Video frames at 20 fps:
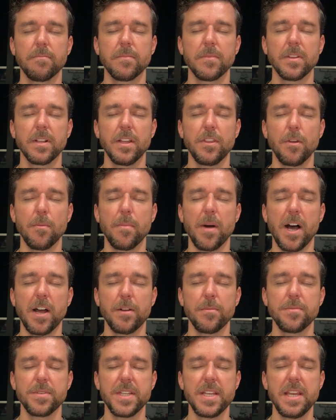Let the
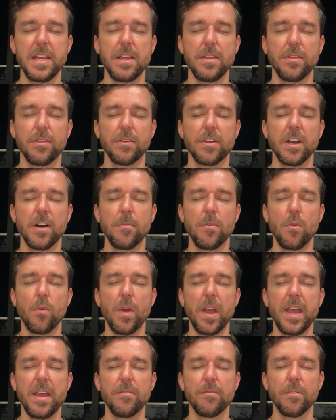bottom teeth come
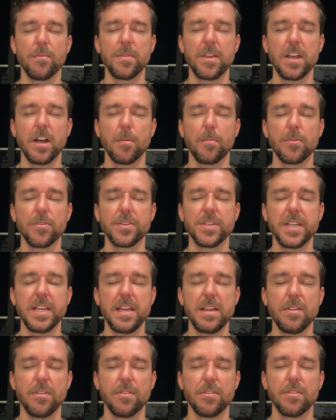away from the upper
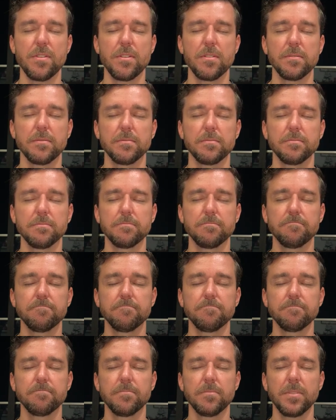teeth,
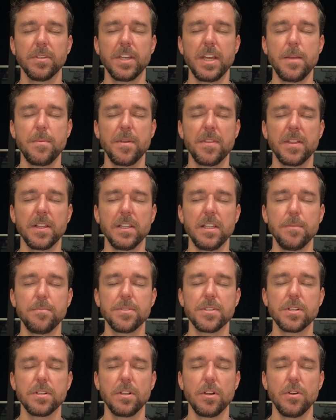keeping the
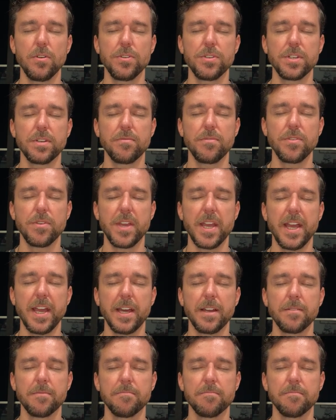lips closed if you can.